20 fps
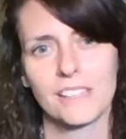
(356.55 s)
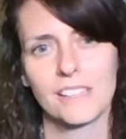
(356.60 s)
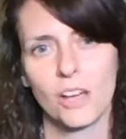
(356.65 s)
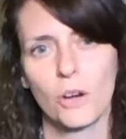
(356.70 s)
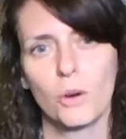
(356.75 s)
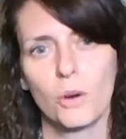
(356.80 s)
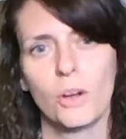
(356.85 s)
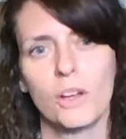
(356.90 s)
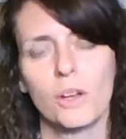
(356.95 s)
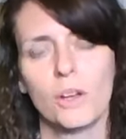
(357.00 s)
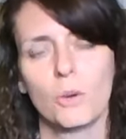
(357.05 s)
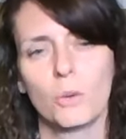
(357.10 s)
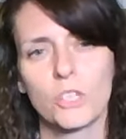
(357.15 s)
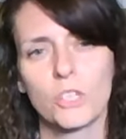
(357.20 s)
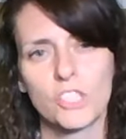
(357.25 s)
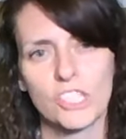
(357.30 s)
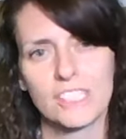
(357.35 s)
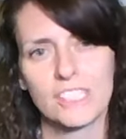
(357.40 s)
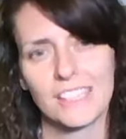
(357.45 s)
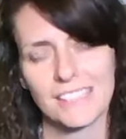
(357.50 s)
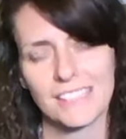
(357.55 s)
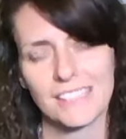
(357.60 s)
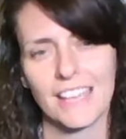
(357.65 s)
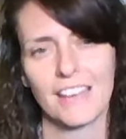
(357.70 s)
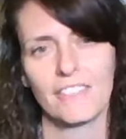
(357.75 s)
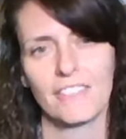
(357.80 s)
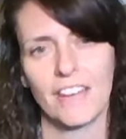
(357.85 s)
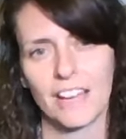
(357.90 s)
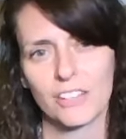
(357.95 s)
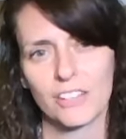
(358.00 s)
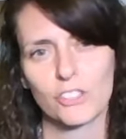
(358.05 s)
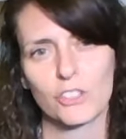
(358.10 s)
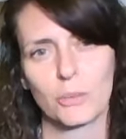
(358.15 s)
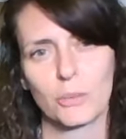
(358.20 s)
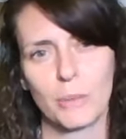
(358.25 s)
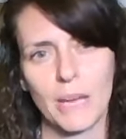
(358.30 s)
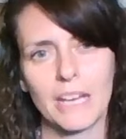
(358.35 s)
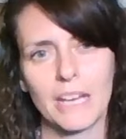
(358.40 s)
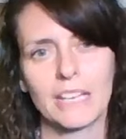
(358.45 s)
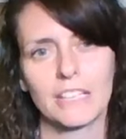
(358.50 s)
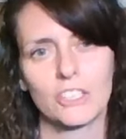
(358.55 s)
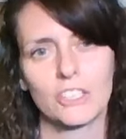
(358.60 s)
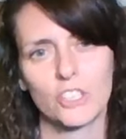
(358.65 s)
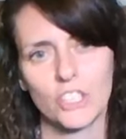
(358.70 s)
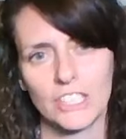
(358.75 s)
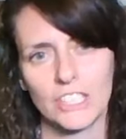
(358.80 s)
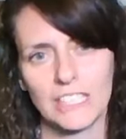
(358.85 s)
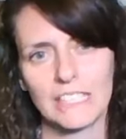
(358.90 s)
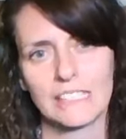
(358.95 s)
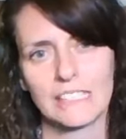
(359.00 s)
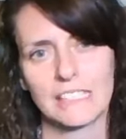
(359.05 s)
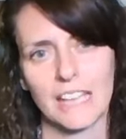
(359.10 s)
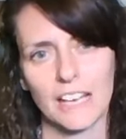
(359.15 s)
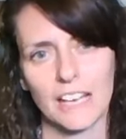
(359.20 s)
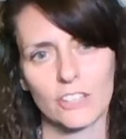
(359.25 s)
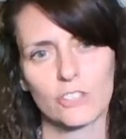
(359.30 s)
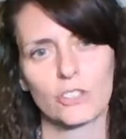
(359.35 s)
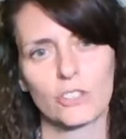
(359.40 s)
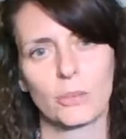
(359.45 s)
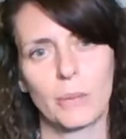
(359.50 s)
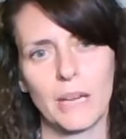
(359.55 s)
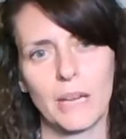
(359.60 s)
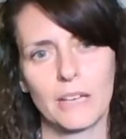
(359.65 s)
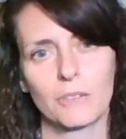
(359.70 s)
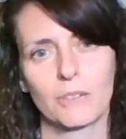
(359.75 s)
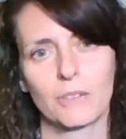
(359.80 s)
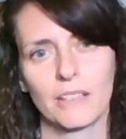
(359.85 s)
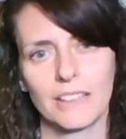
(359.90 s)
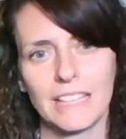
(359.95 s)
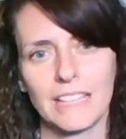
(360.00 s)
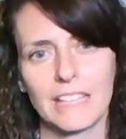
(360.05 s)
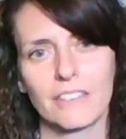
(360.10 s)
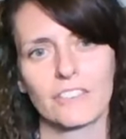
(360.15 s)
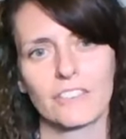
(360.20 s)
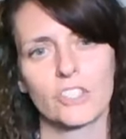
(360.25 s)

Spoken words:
So when she does have extra pain and she needs extra pain relief,